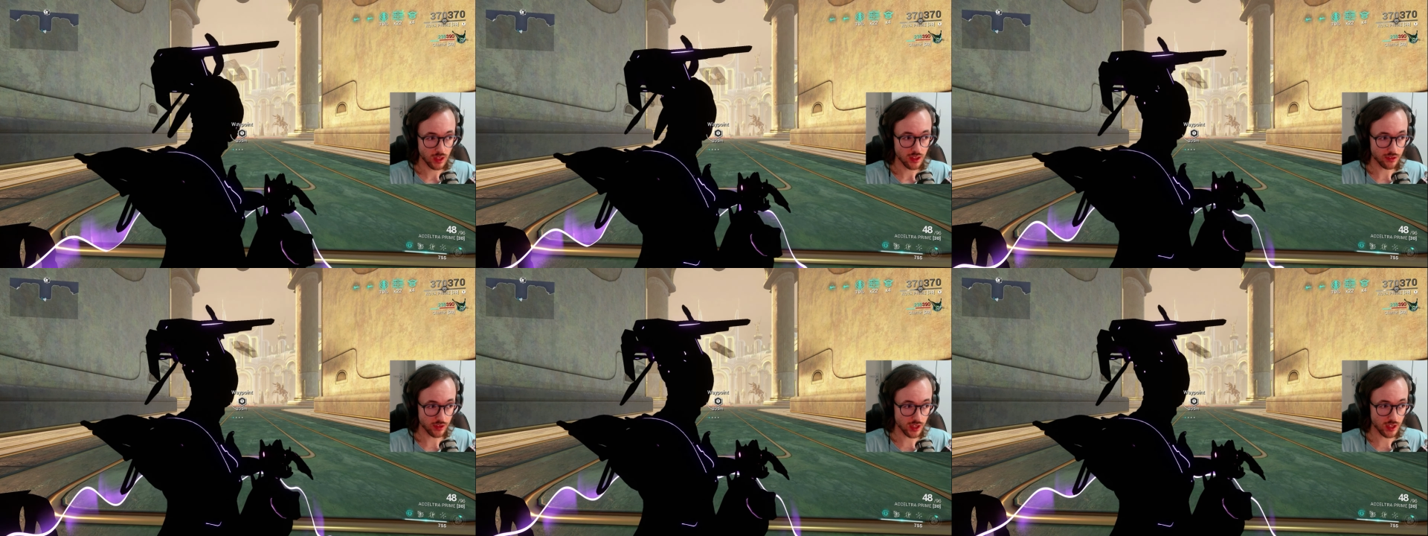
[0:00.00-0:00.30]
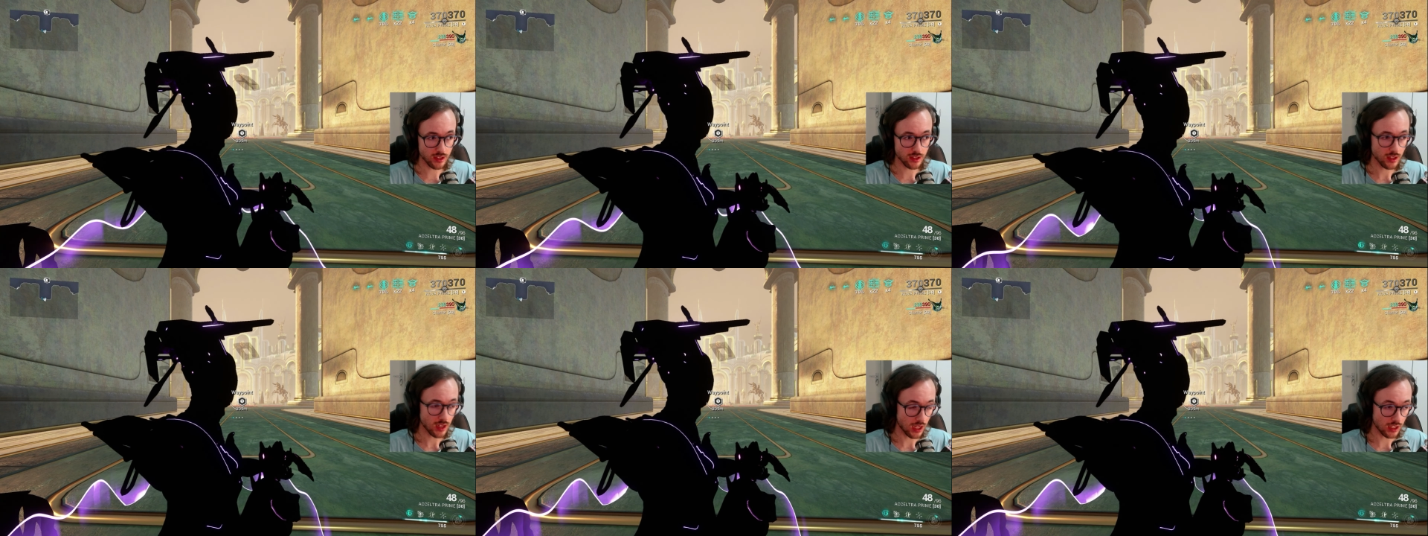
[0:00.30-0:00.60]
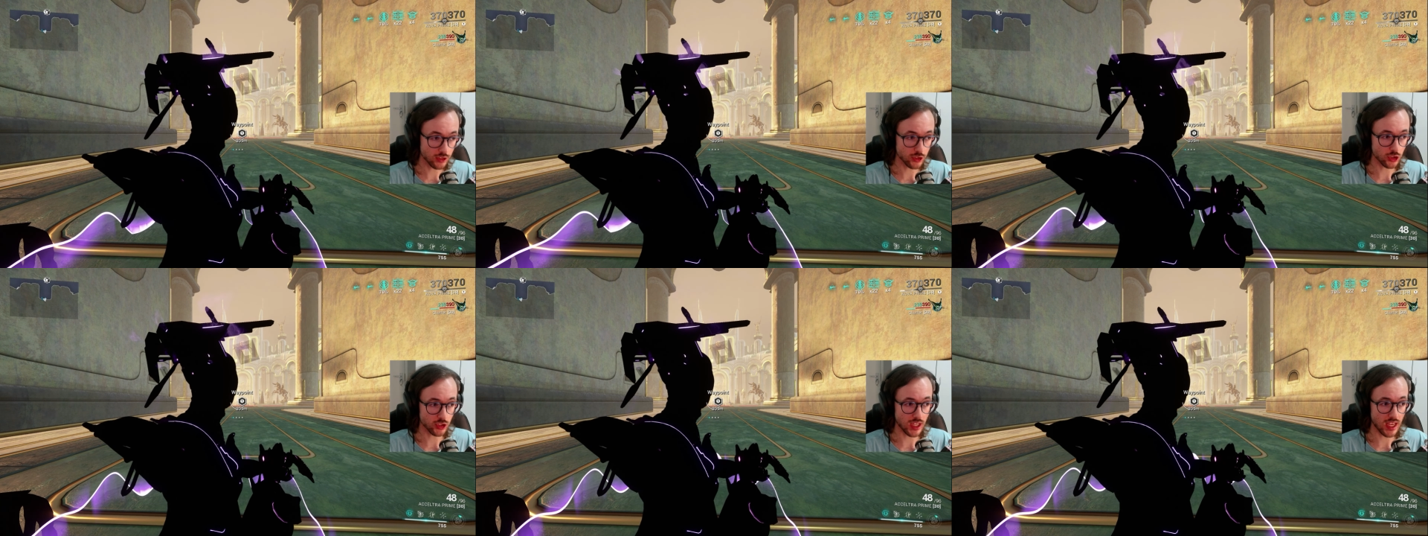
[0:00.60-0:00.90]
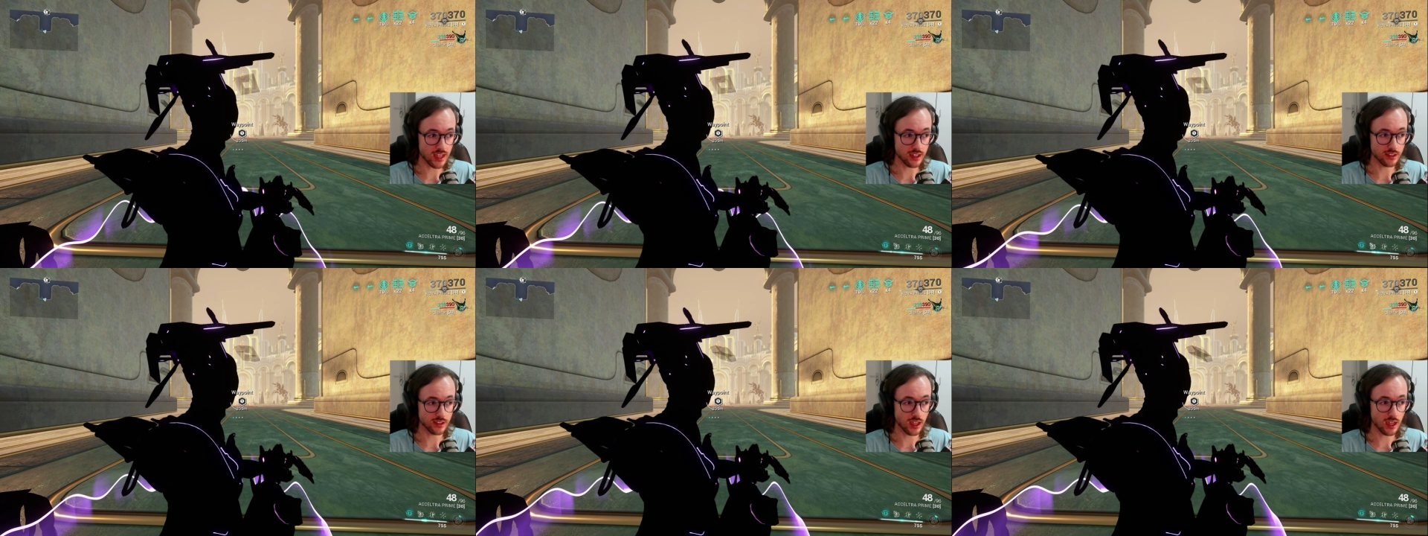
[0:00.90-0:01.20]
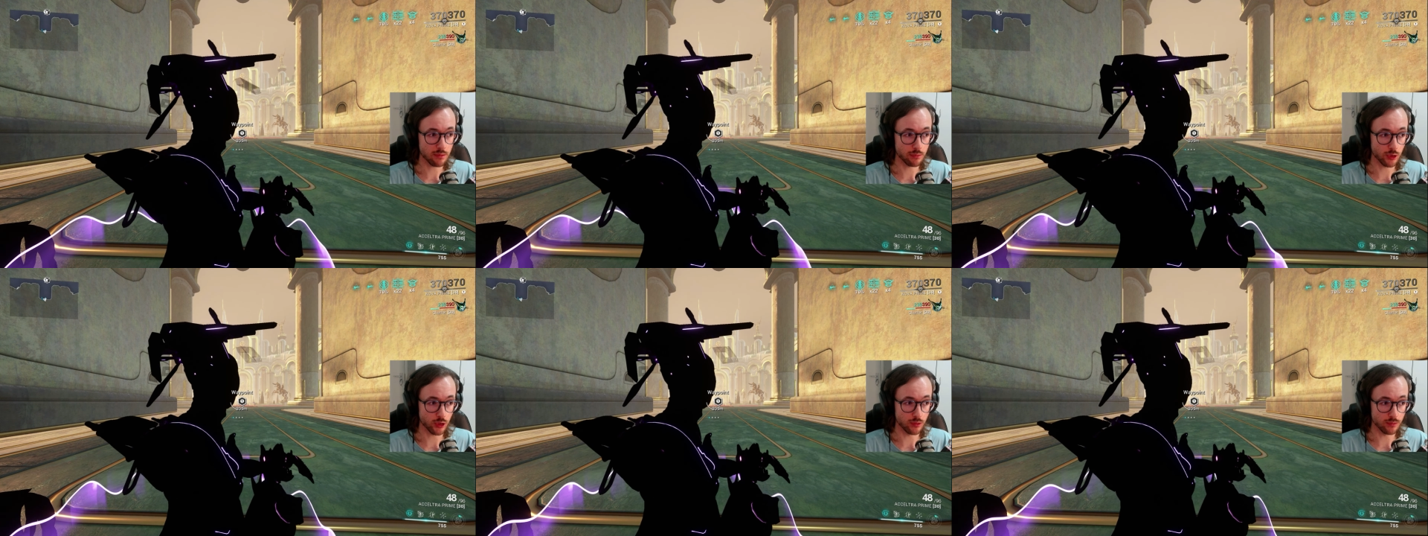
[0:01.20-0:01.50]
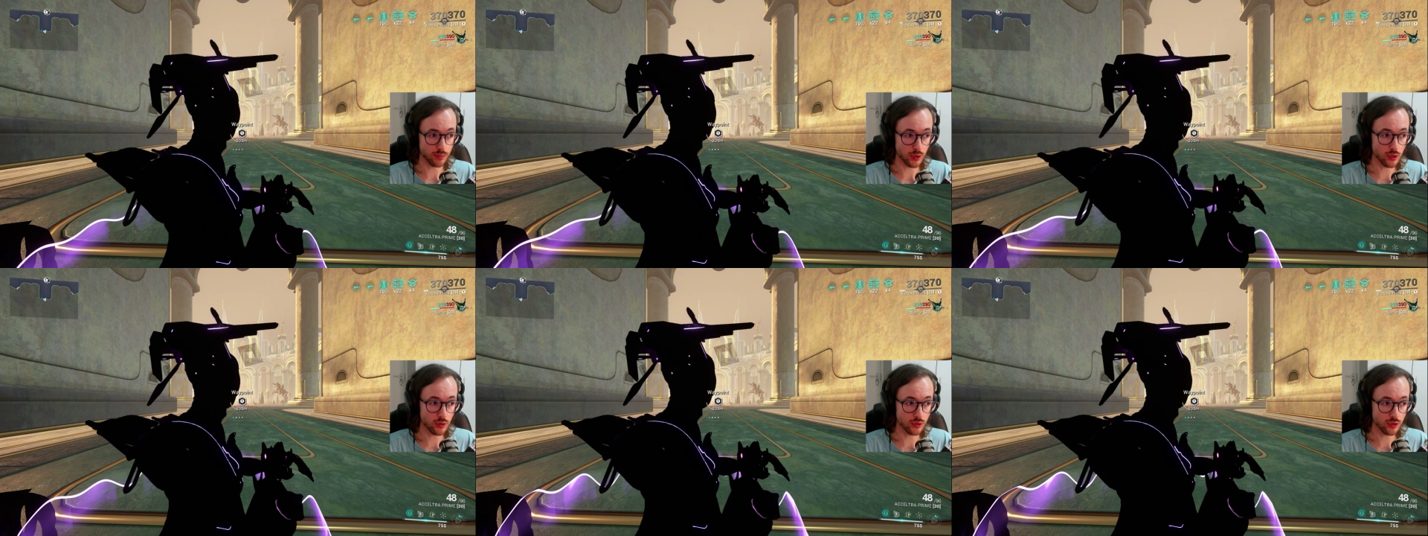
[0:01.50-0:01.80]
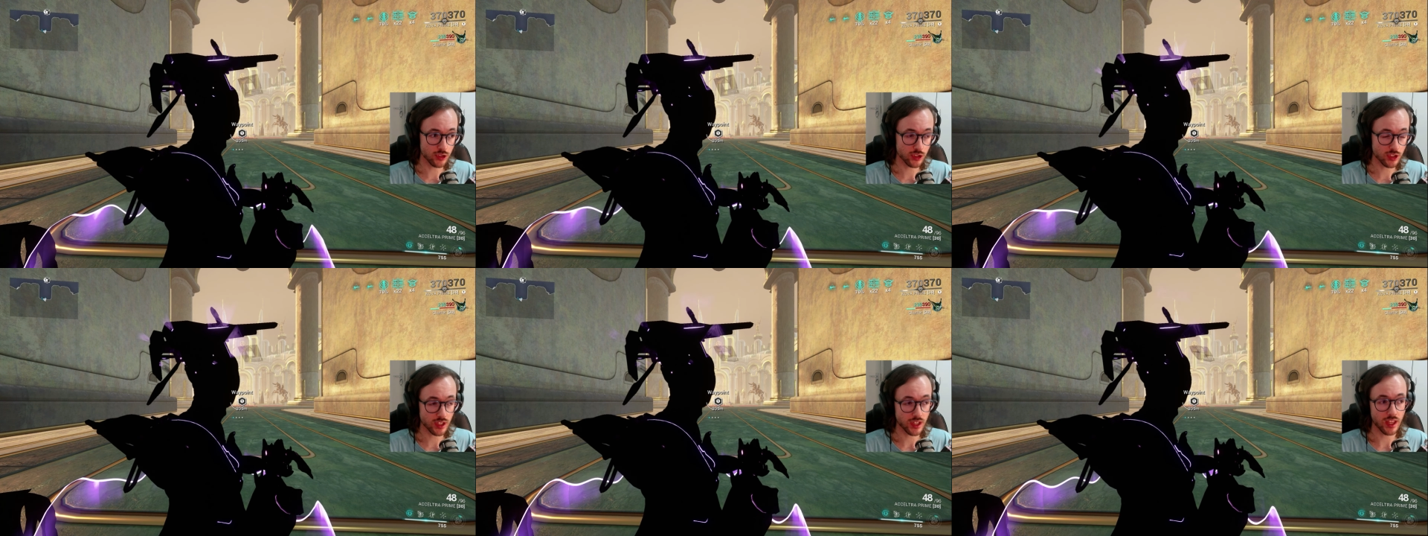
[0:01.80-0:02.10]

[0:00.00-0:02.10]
Then I'll just add a timer in post